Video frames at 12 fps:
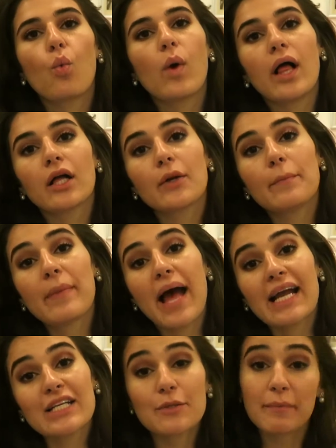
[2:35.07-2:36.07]
welcome
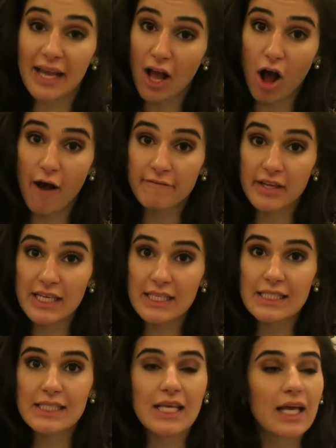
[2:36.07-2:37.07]
back to my
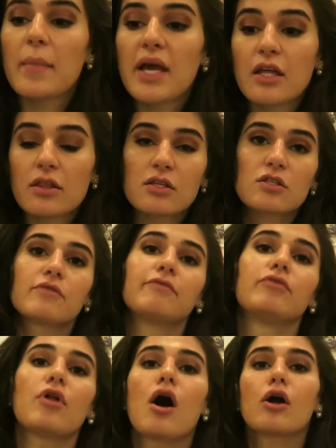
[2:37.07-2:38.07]
office. Make this
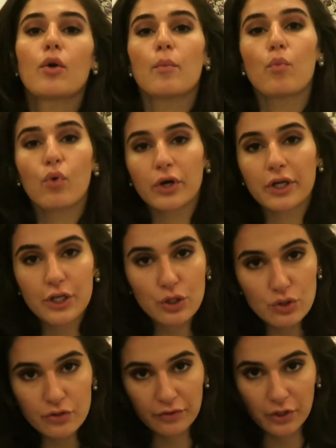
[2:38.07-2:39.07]
vlog more
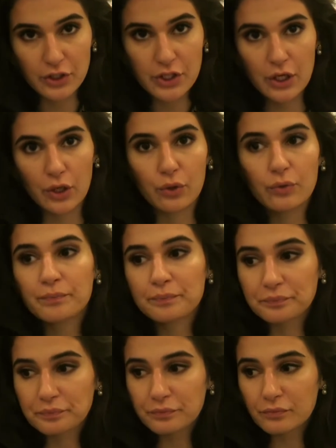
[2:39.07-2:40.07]
useful to you.
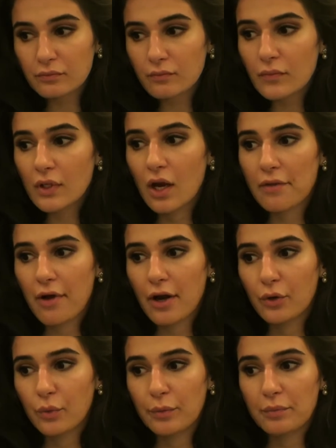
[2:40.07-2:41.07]
I thought
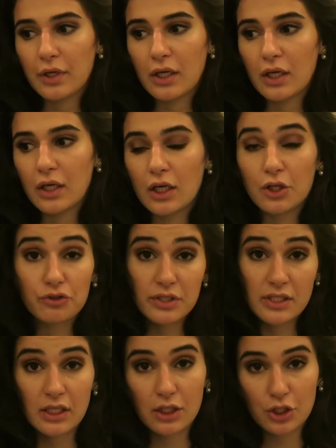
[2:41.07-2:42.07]
it would be
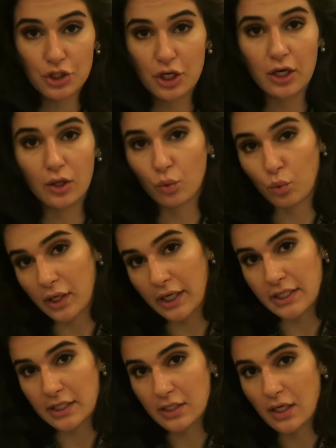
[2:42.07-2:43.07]
interesting to share what I
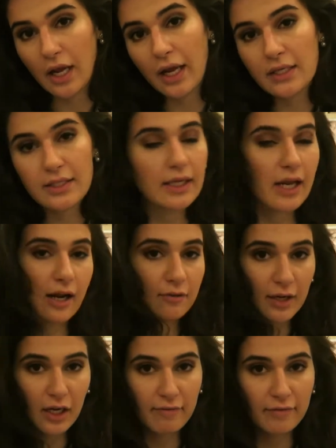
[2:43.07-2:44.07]
did today to get out
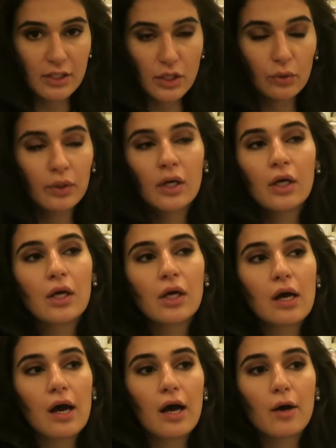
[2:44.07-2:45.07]
of my comfort zone,
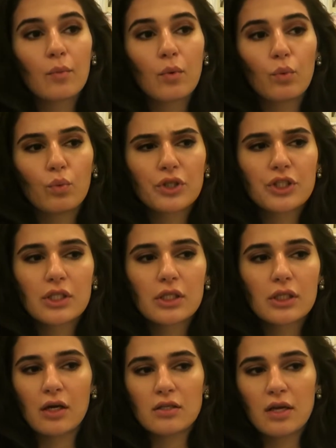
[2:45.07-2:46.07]
um, which
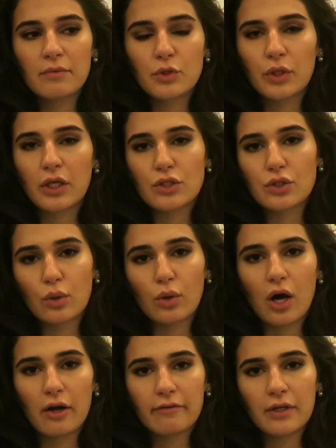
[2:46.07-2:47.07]
because I'm doing it so
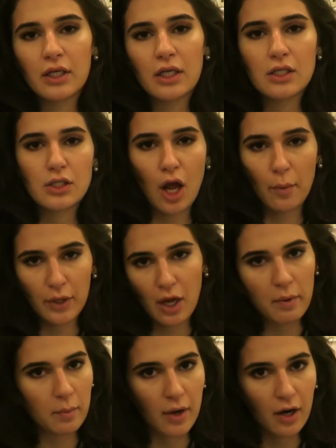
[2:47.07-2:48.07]
often is not
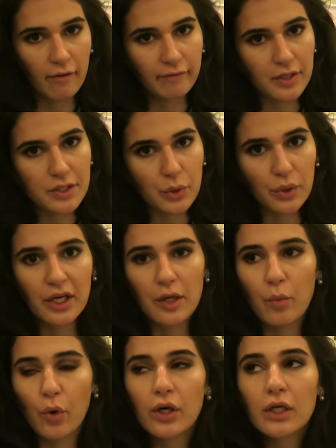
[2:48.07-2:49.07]
becoming my comfort zone
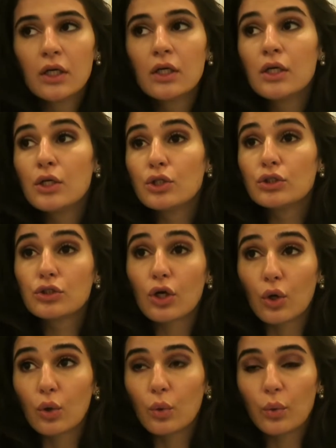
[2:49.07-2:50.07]
anymore.
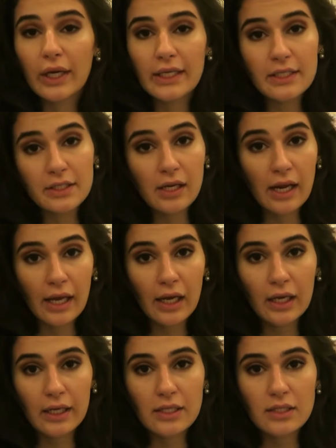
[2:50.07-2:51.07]
So what I did
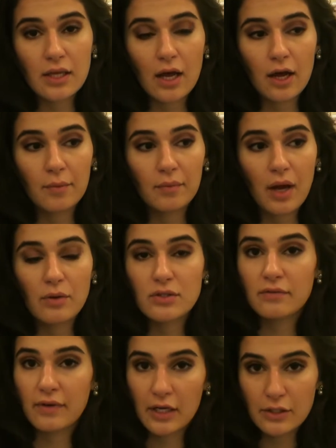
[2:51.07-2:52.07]
today is um, I
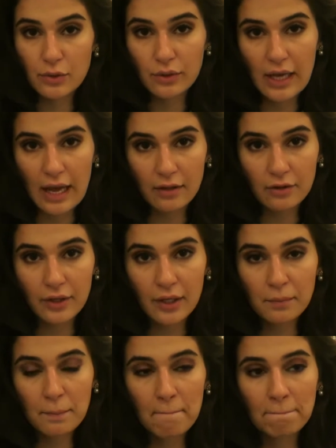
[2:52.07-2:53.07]
was invited to a
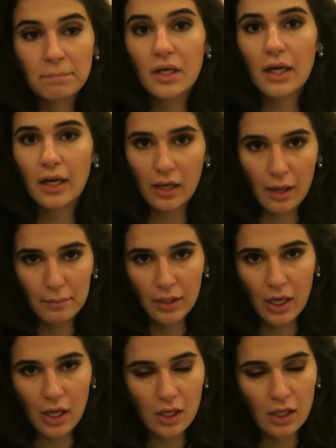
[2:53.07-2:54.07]
gathering, a
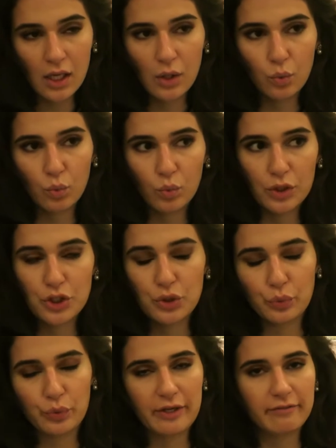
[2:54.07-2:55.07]
ghabga,
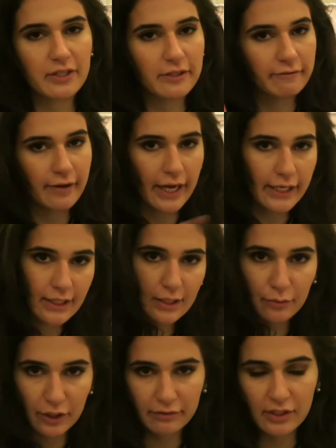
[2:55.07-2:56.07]
which we've defined
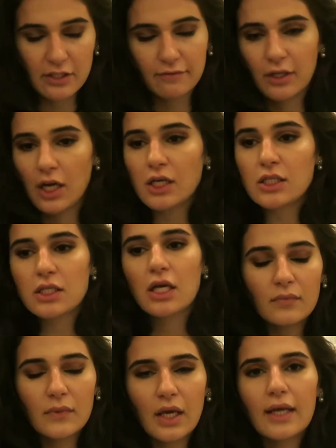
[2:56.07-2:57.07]
in previous vlogs.
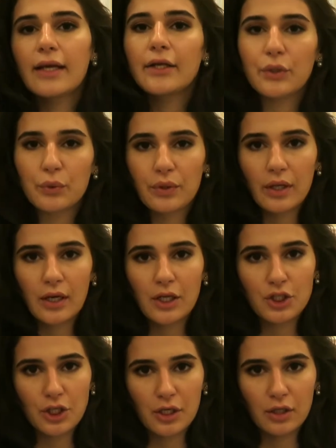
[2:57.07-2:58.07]
And I knew that
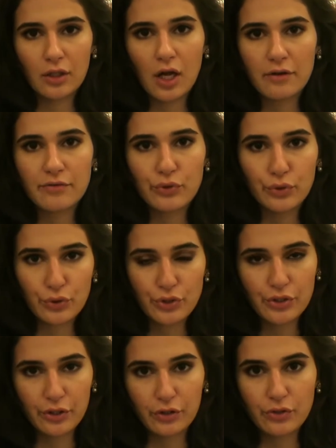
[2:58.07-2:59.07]
I shared a lot of social
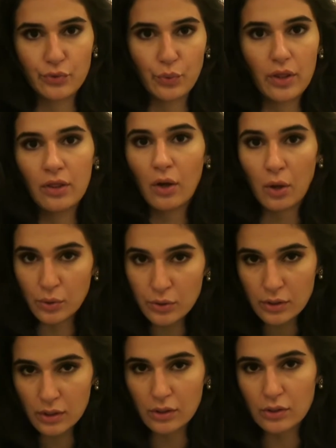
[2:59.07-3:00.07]
circles with the
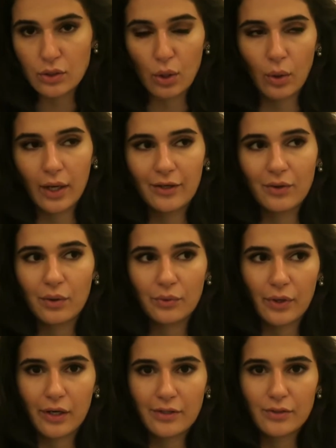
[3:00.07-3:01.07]
host, and so I knew I'd
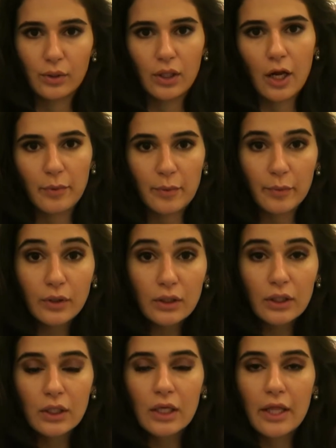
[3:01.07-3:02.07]
run into of
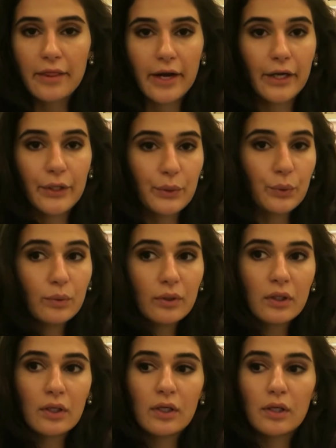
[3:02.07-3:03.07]
people that I knew
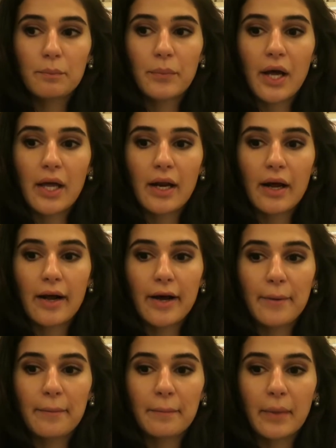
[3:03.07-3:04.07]
but
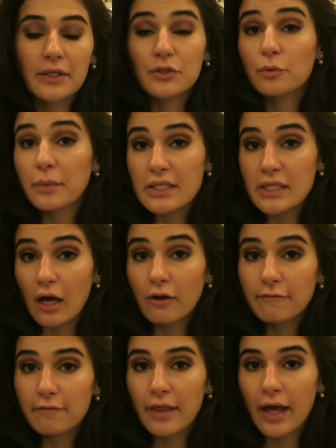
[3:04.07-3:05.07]
um, I told
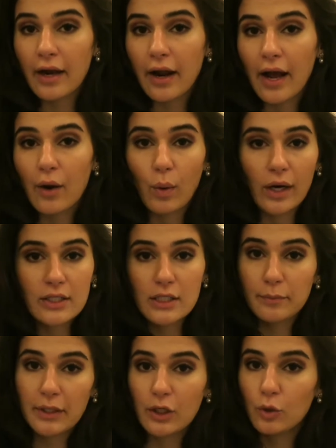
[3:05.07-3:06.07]
myself that I wanted
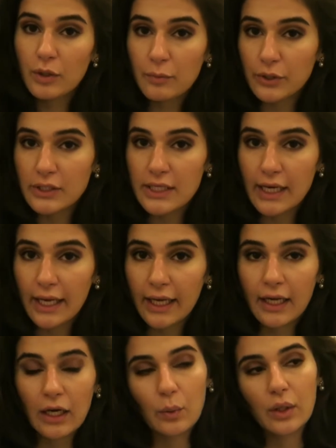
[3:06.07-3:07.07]
to meet new people today
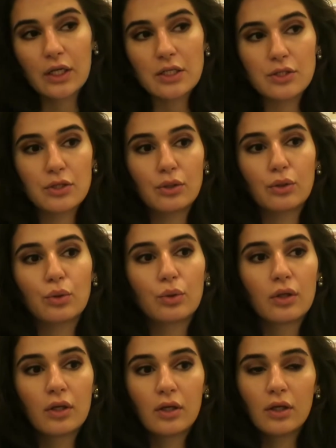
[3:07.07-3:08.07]
and I wanted to,
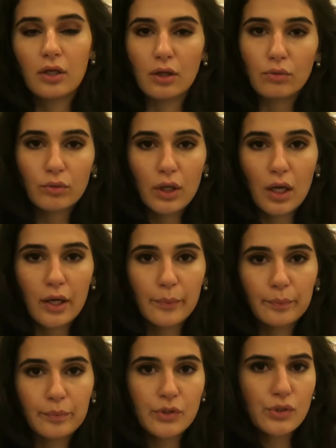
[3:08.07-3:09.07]
you know, um,
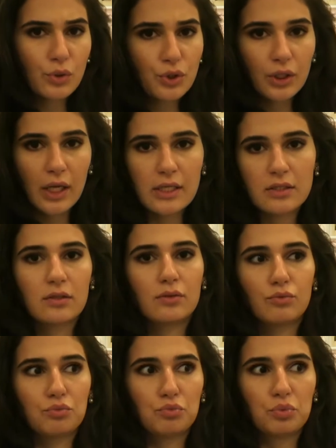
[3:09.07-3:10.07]
socialize
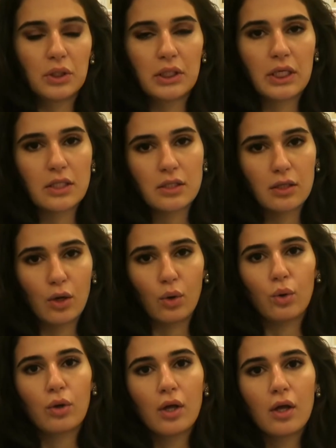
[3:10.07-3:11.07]
and really get to
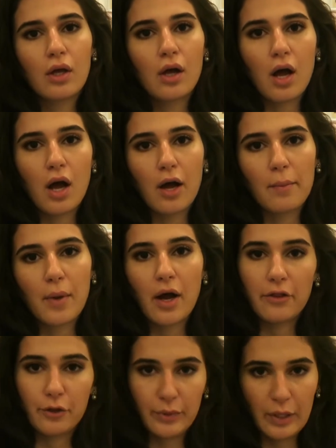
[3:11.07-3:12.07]
know um,
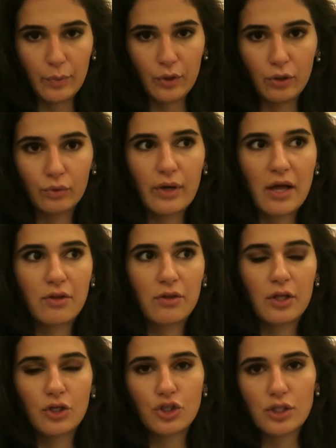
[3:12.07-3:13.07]
other people
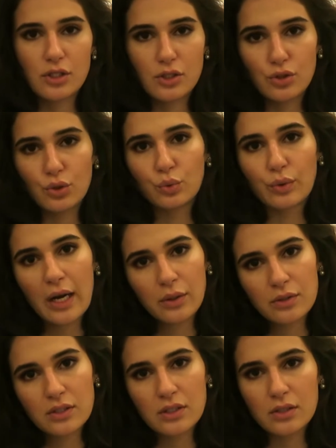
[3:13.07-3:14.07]
rather than just do
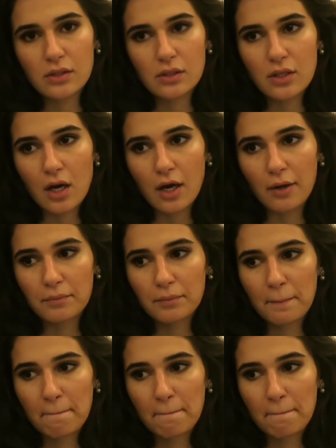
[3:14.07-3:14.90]
rounds and um,